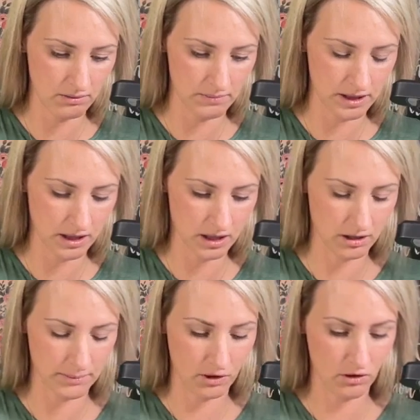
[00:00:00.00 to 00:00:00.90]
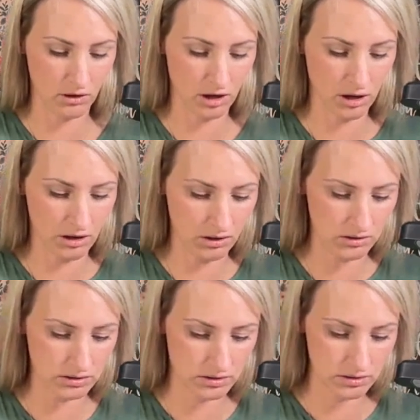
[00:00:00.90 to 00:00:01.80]
I'm going to come
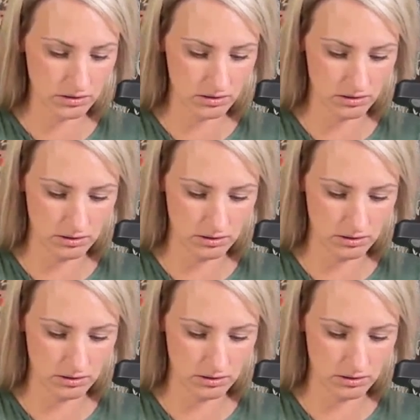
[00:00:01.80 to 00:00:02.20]
across.